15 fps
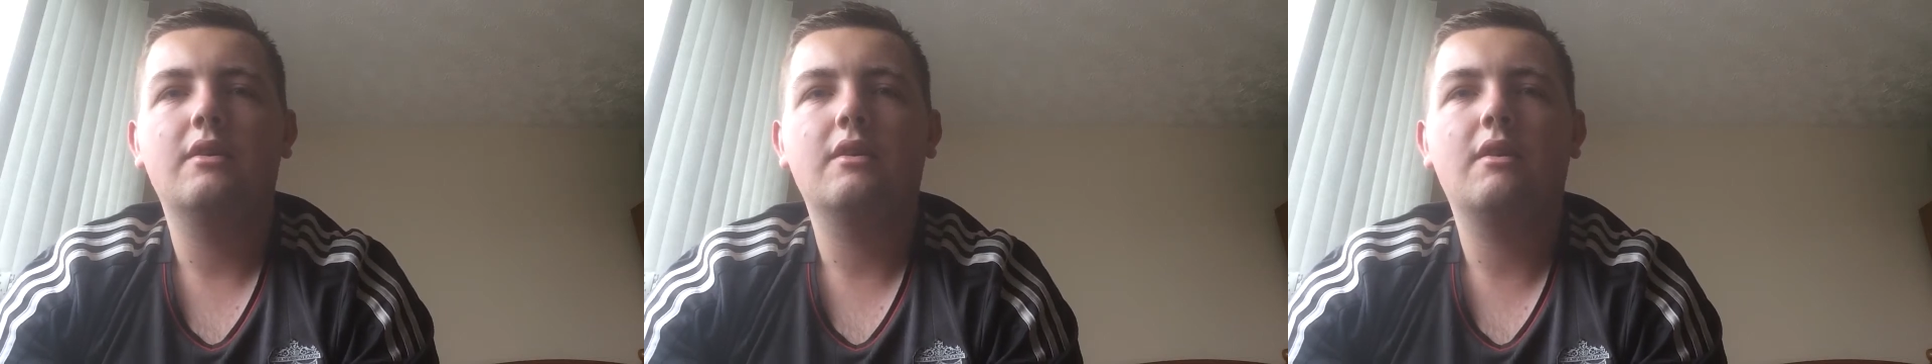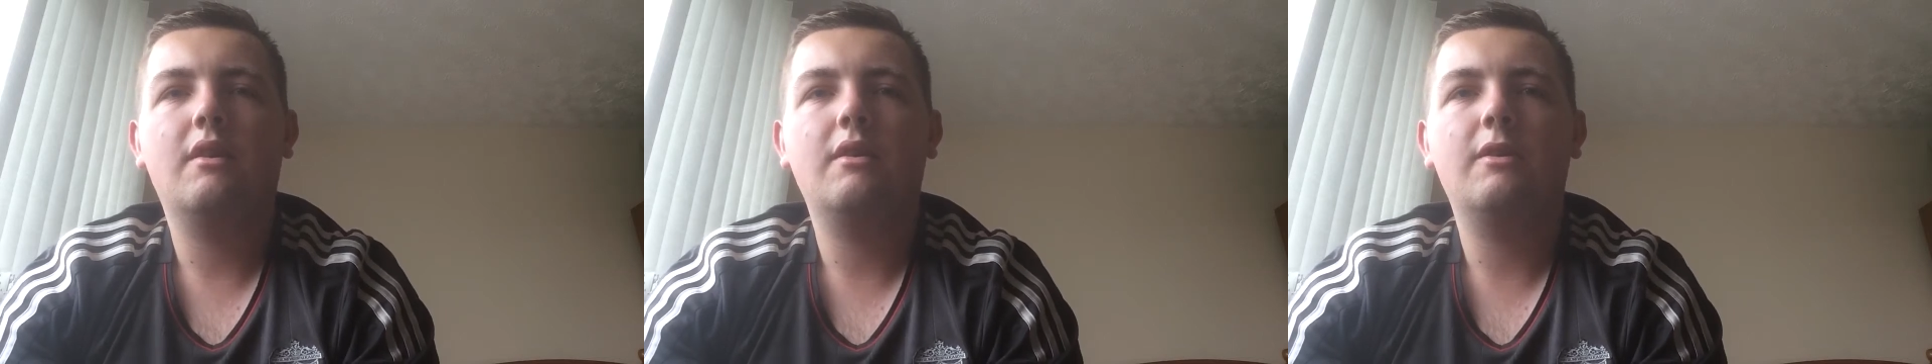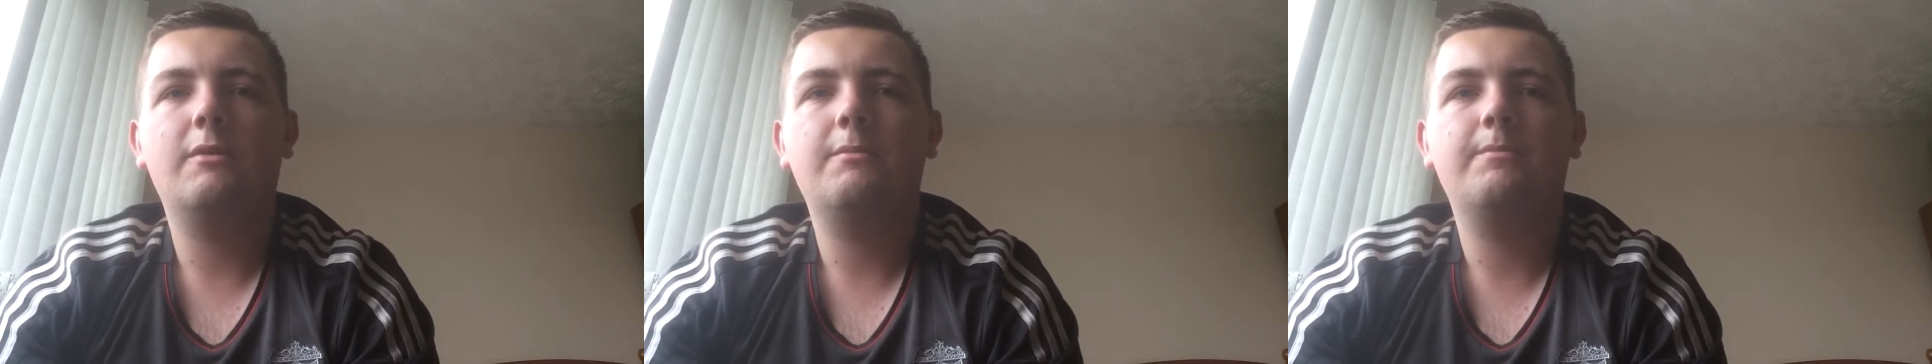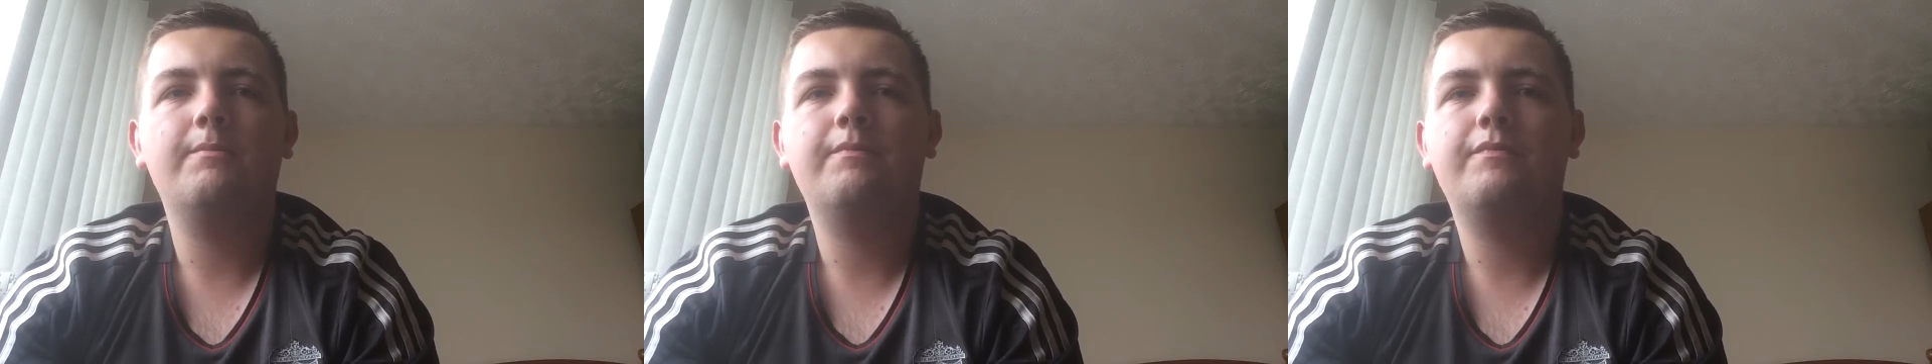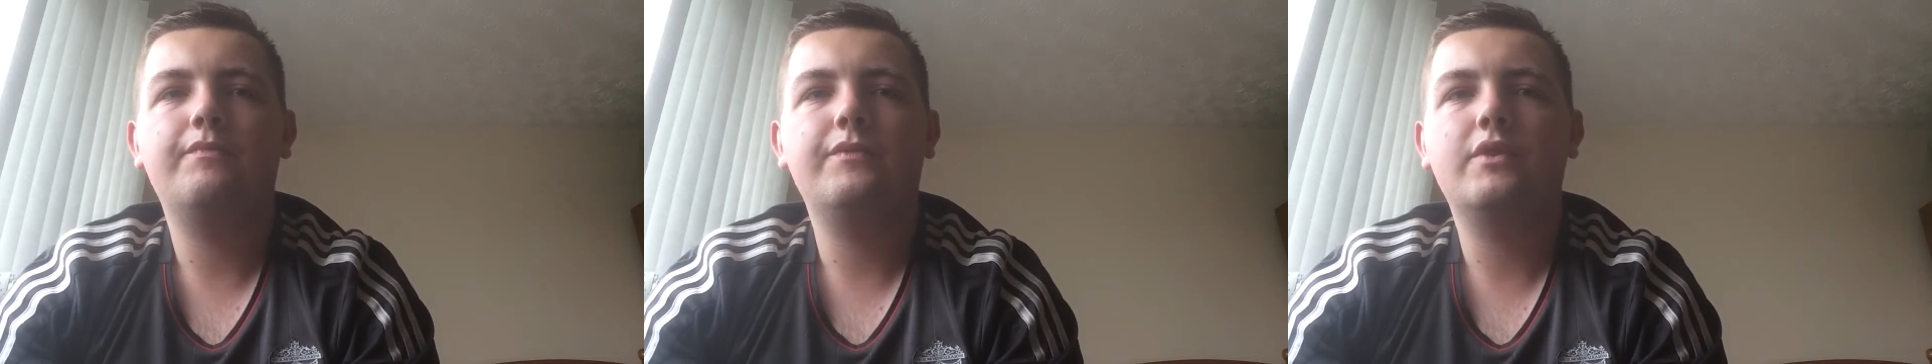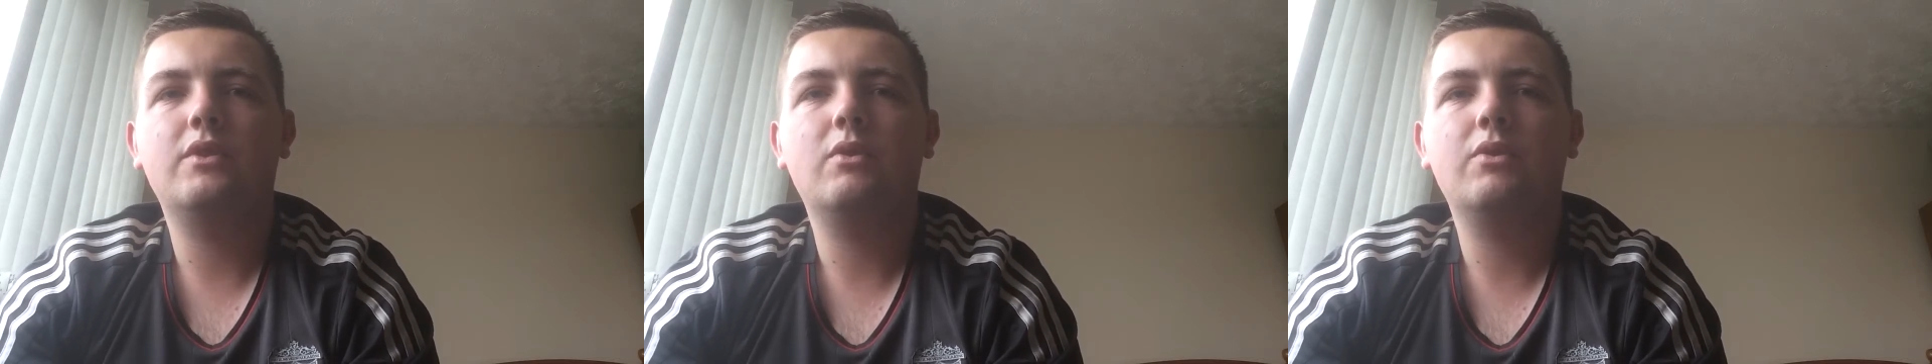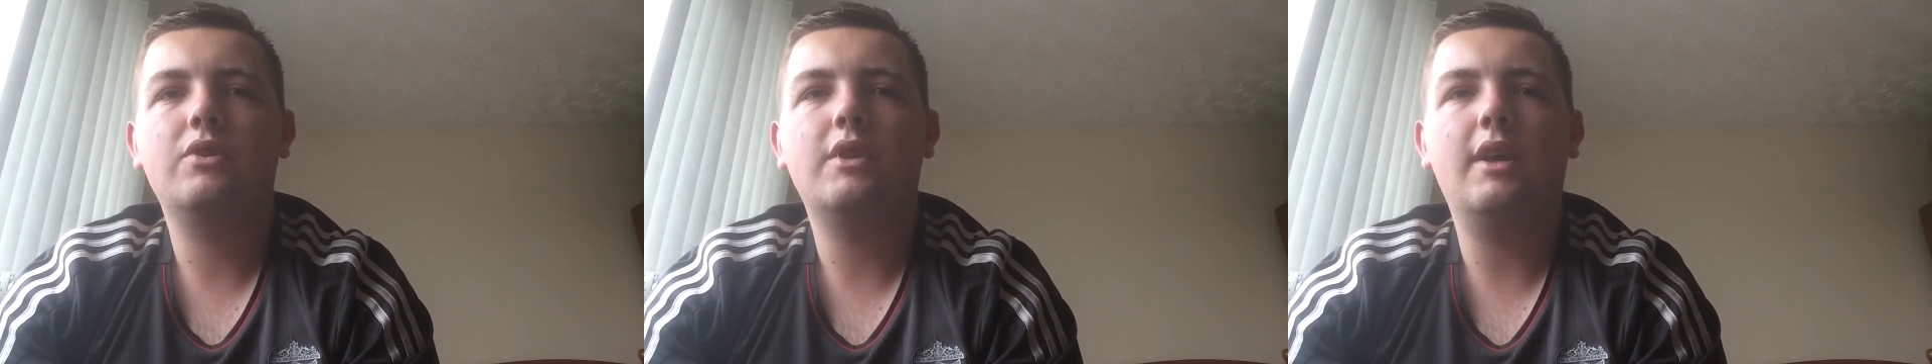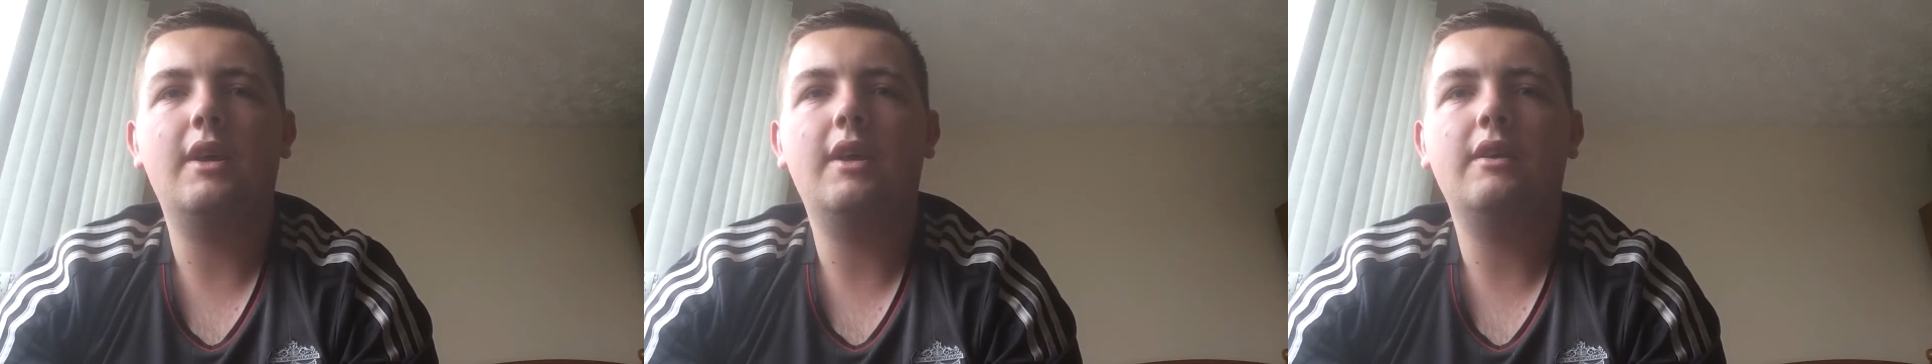kind of
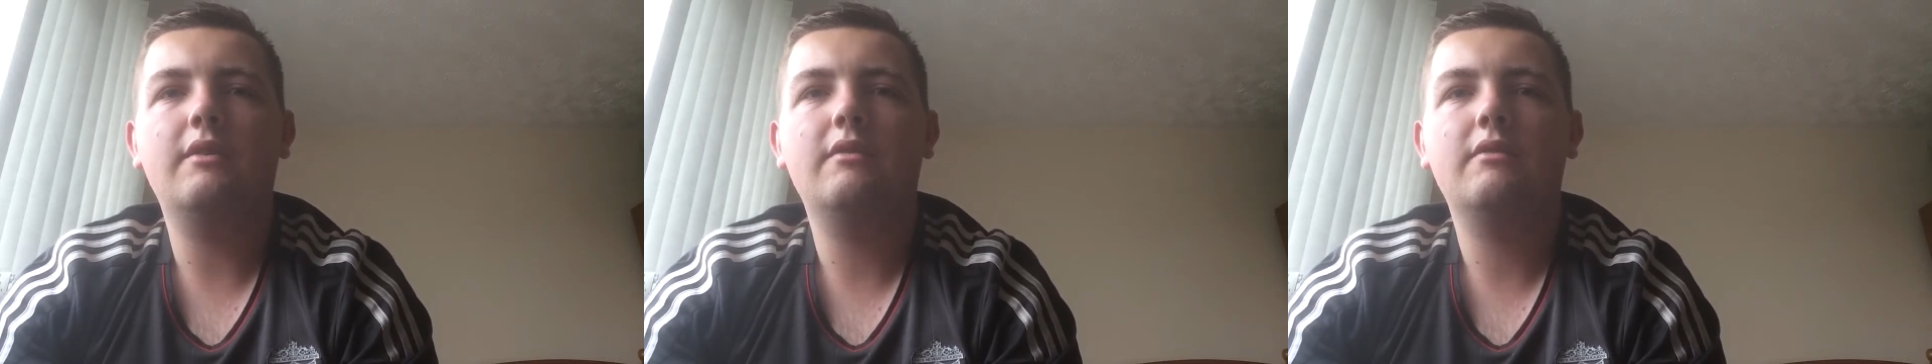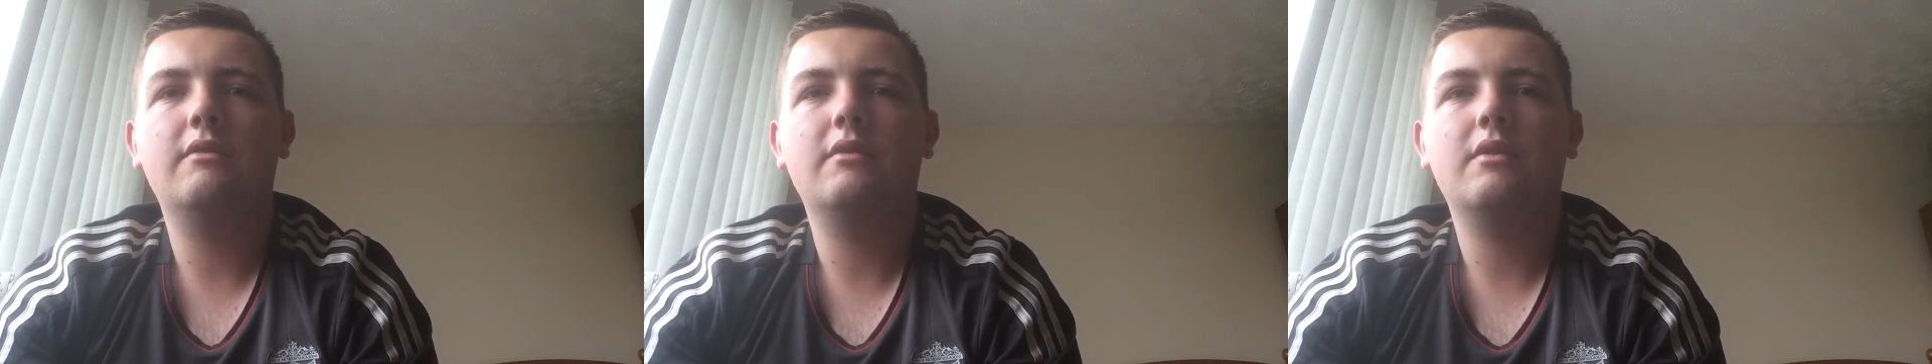touched it in,